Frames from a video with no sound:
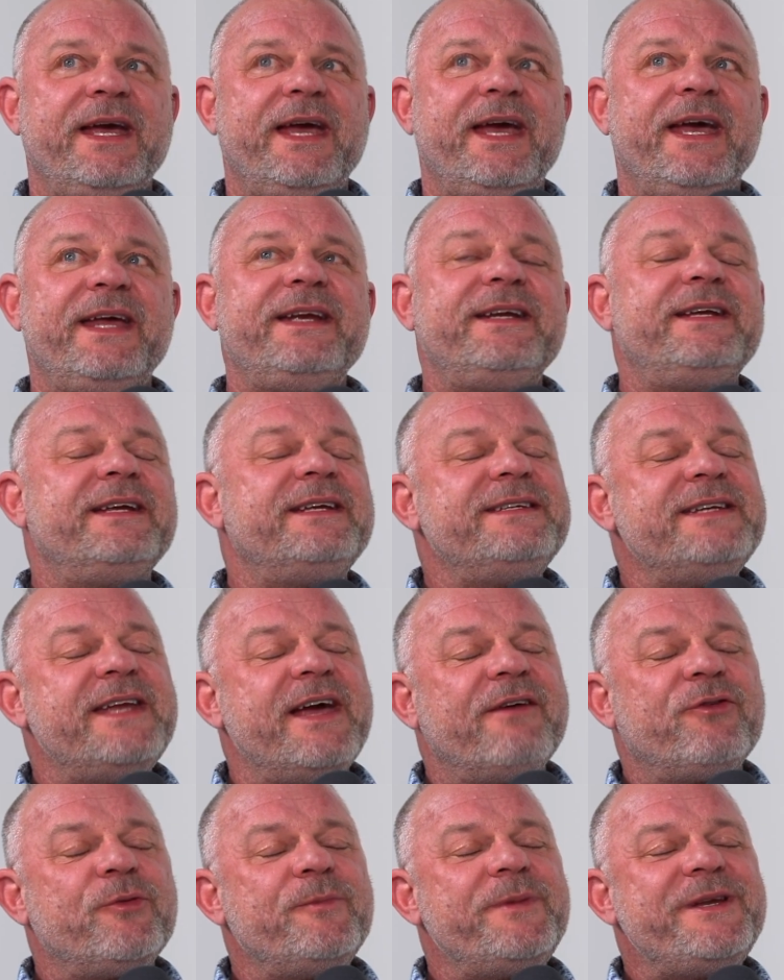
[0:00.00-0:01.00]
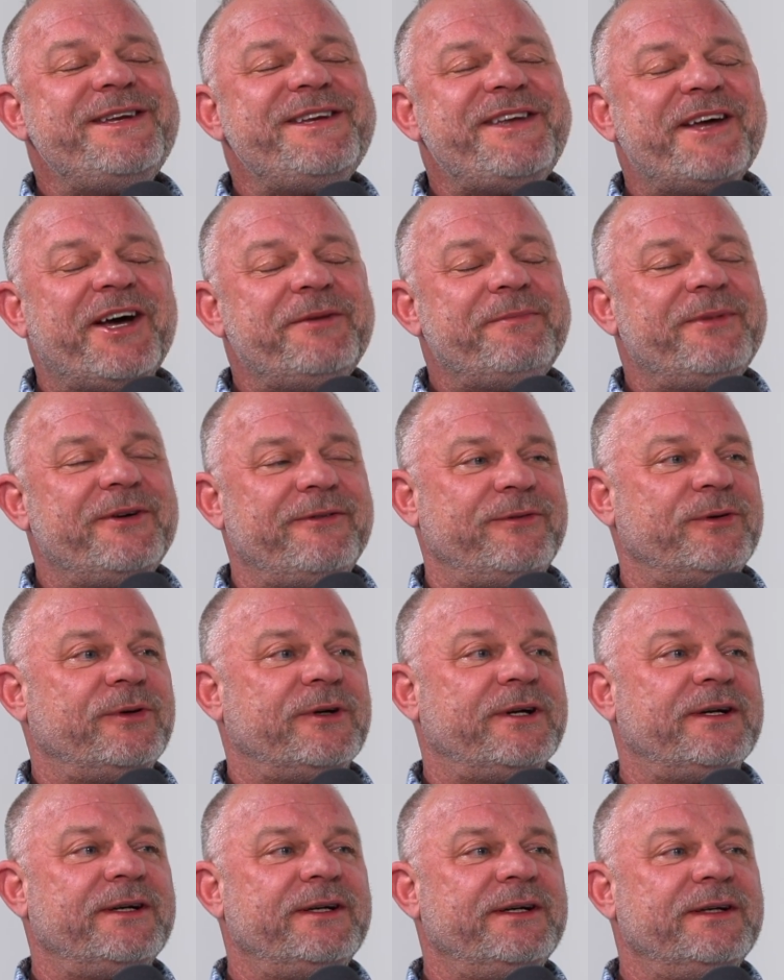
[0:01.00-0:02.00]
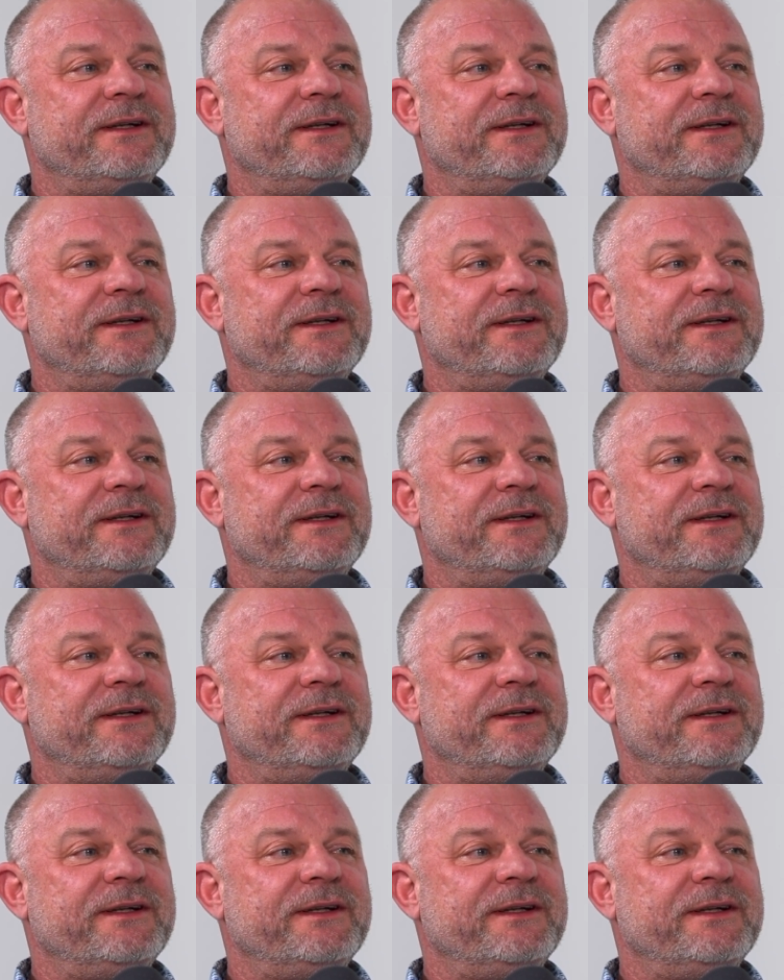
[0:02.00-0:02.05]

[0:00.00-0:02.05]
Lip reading: and it had never been done before.